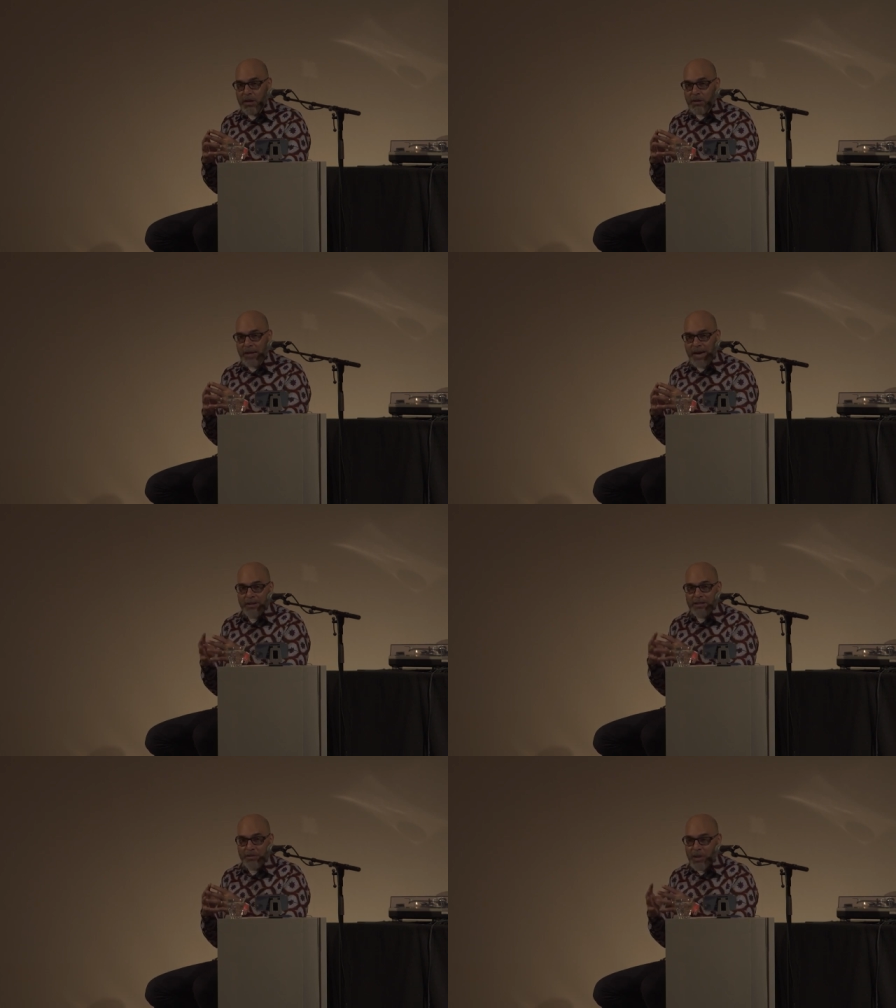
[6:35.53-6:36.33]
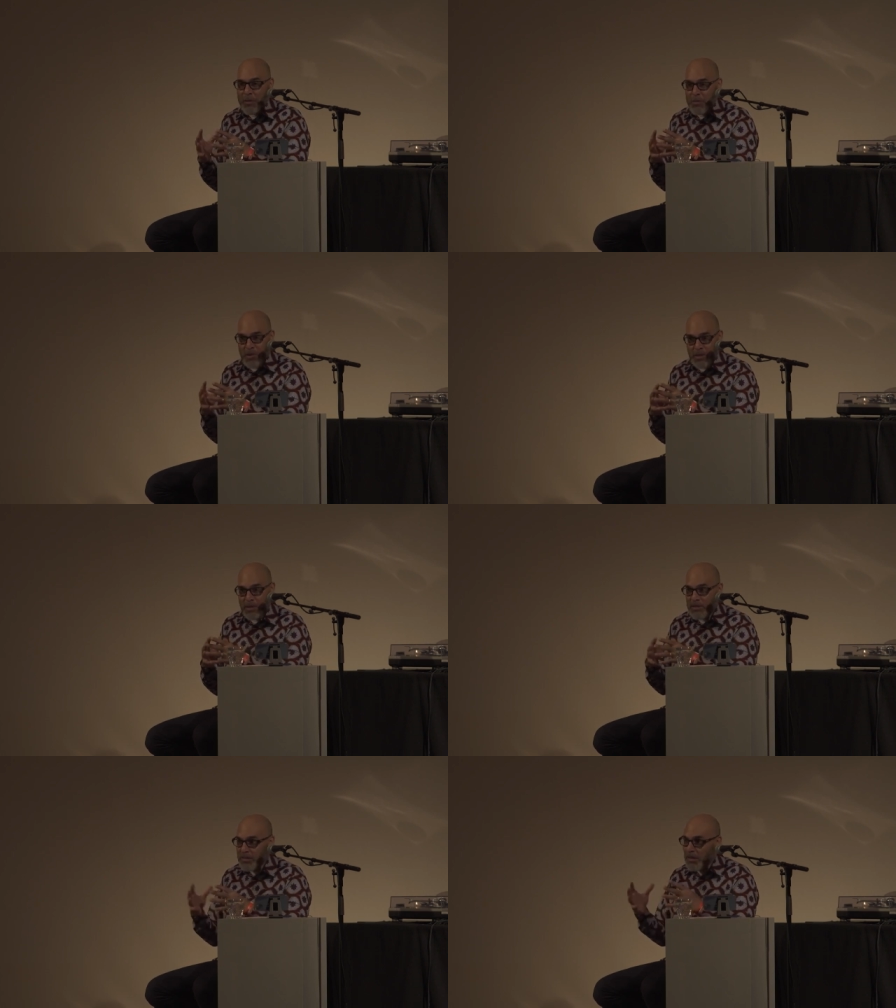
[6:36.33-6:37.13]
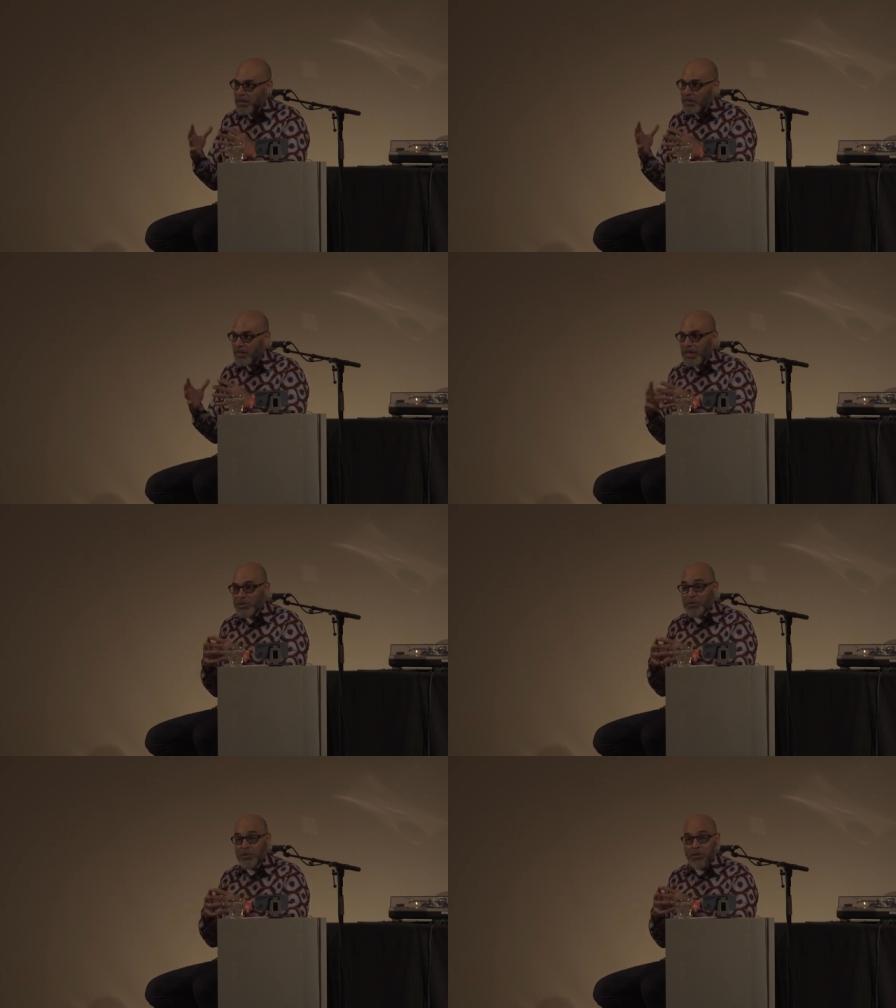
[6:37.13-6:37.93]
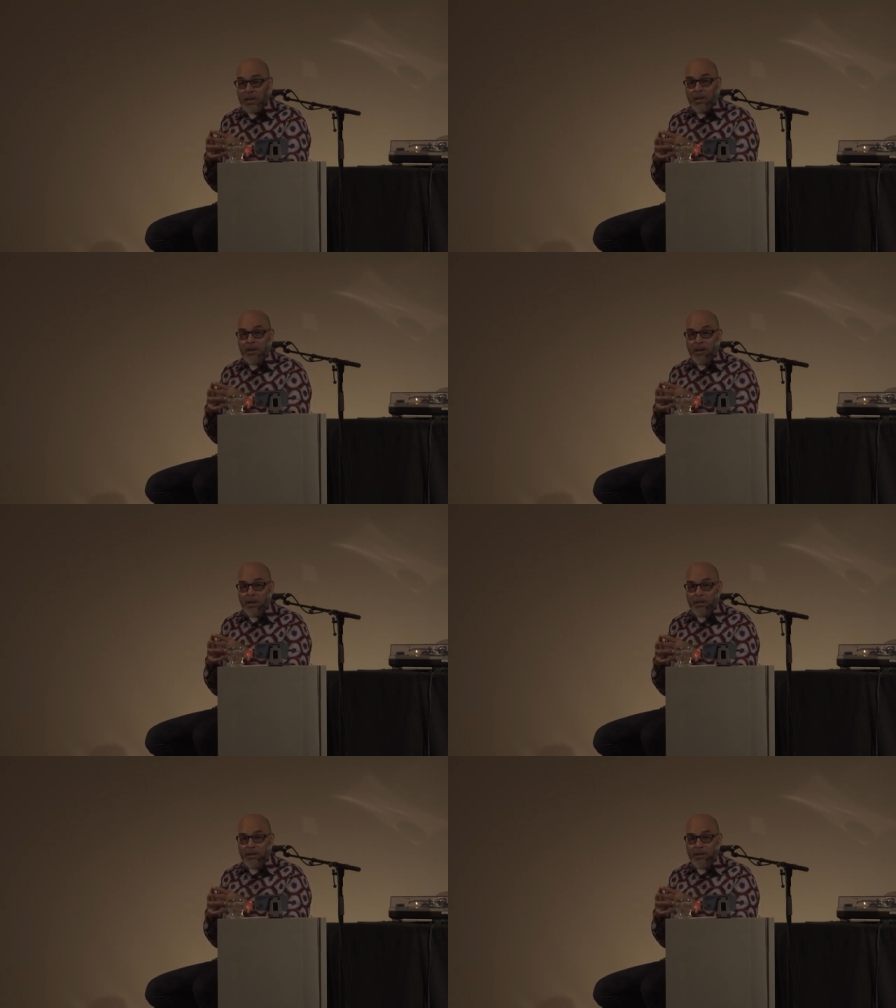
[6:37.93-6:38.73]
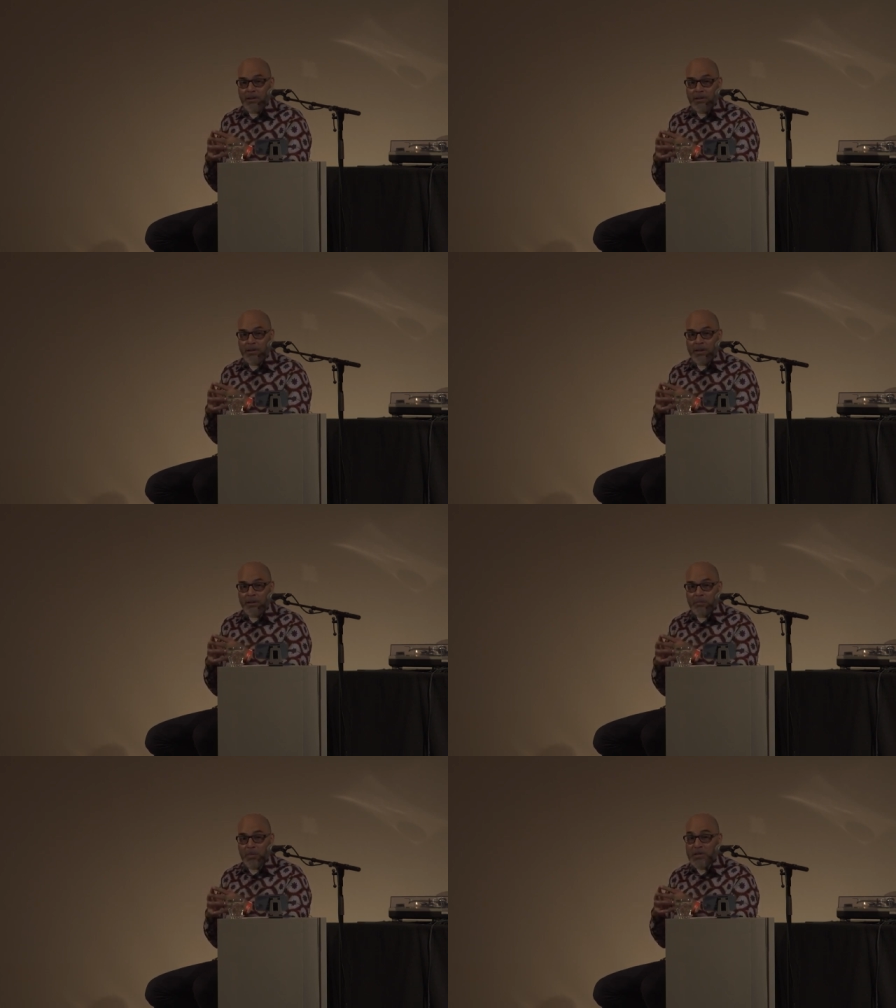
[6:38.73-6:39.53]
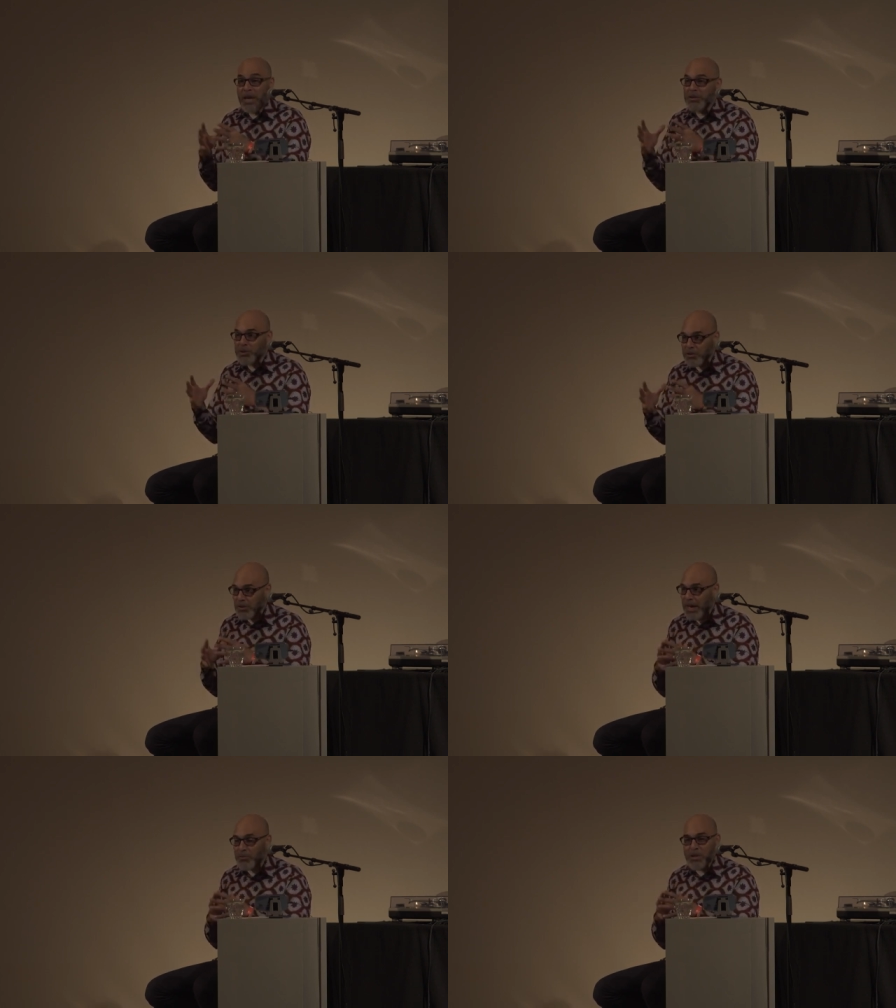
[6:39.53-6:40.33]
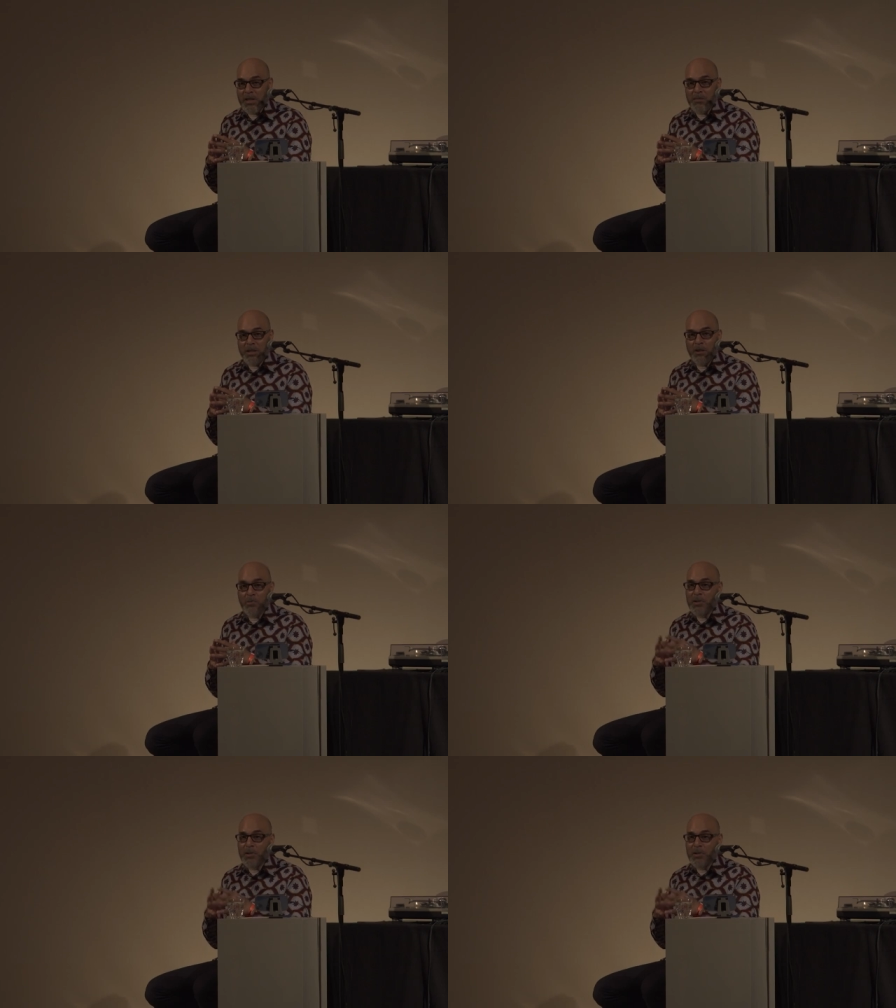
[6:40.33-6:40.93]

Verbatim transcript: their cognitive capabilities and their intellectual uh, uh, uh, potential? How do we limit their